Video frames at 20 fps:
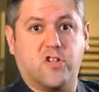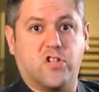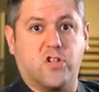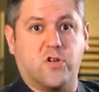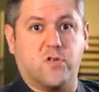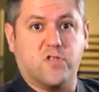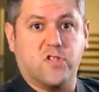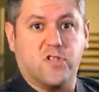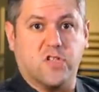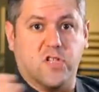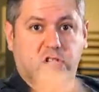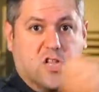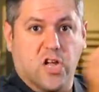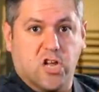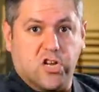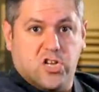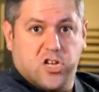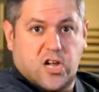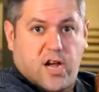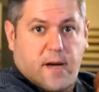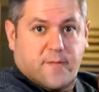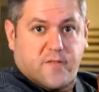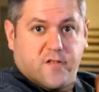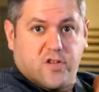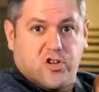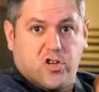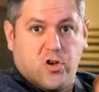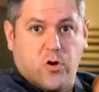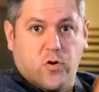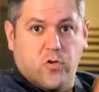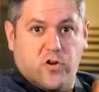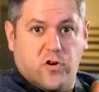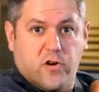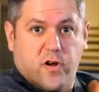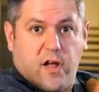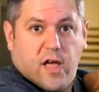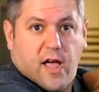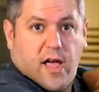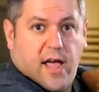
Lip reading: students to touch the opposite shoulder